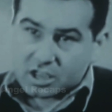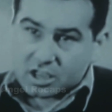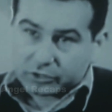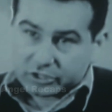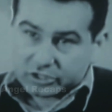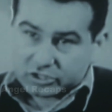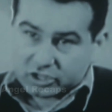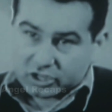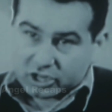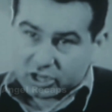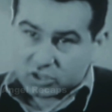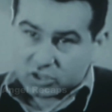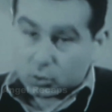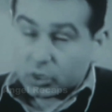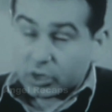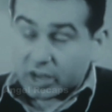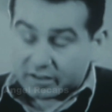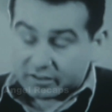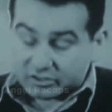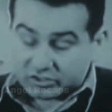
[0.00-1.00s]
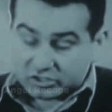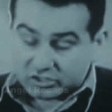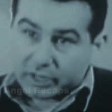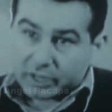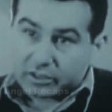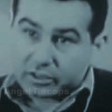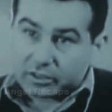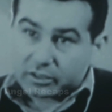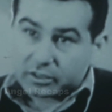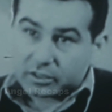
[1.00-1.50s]
Friendly stands firm,
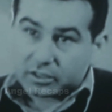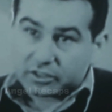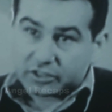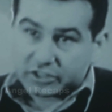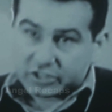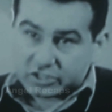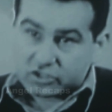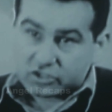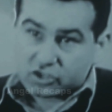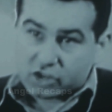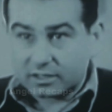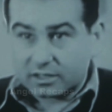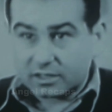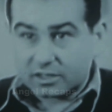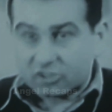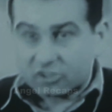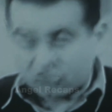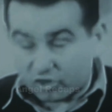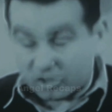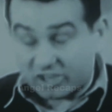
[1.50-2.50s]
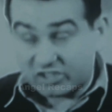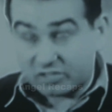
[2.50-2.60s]
emphasizing that the Air Force was